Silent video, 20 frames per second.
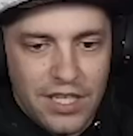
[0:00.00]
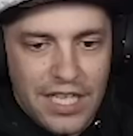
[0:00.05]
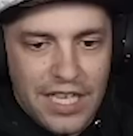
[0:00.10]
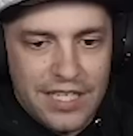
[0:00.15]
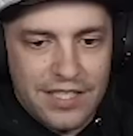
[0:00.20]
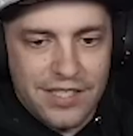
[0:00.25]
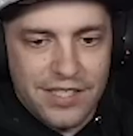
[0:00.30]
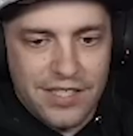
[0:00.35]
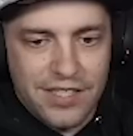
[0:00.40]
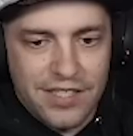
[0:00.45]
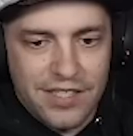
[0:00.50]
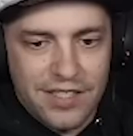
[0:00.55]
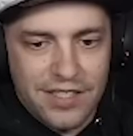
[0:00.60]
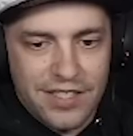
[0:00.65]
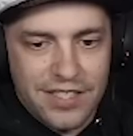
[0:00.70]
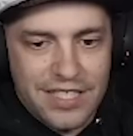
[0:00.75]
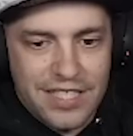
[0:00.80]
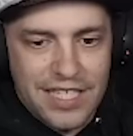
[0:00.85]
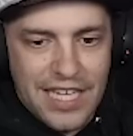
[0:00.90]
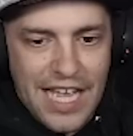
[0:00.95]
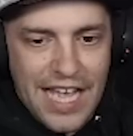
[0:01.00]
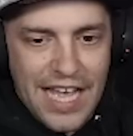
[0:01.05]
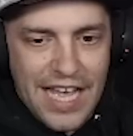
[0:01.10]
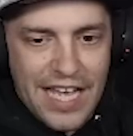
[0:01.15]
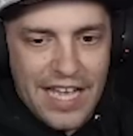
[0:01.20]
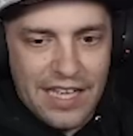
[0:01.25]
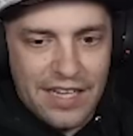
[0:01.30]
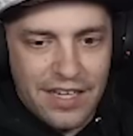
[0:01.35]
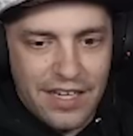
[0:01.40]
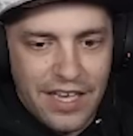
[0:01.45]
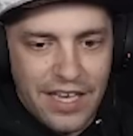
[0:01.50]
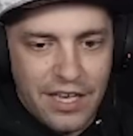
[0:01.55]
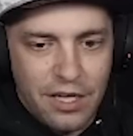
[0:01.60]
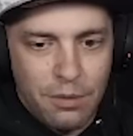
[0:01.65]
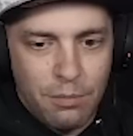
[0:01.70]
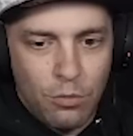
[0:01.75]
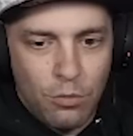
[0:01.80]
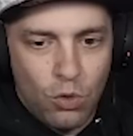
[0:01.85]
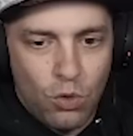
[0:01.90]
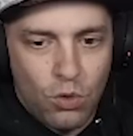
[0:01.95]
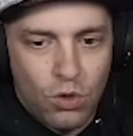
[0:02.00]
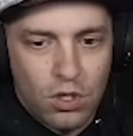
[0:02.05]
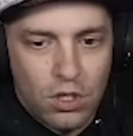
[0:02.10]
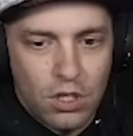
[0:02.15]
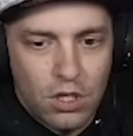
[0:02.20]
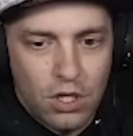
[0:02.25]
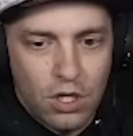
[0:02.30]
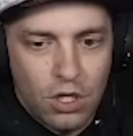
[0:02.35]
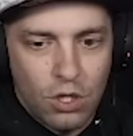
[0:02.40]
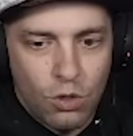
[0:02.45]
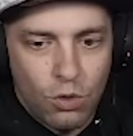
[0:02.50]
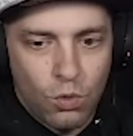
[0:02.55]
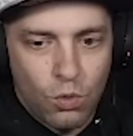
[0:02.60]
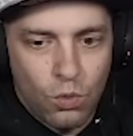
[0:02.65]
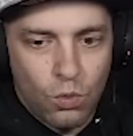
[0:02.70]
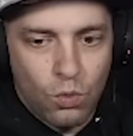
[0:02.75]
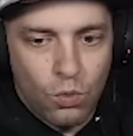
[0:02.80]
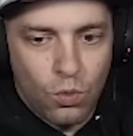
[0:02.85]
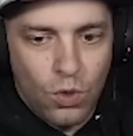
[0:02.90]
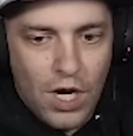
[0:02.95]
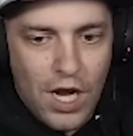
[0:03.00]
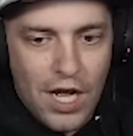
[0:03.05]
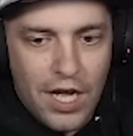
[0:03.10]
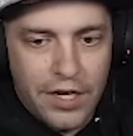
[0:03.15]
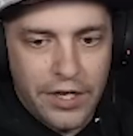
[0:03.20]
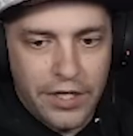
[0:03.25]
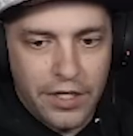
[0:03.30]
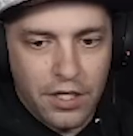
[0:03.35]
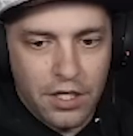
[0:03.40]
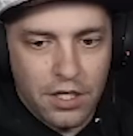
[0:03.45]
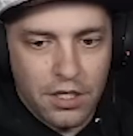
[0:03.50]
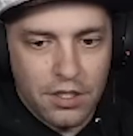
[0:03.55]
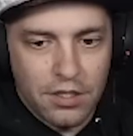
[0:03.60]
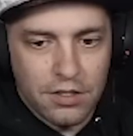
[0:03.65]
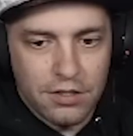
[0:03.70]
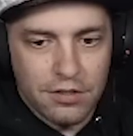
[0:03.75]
Less sad and more erotic.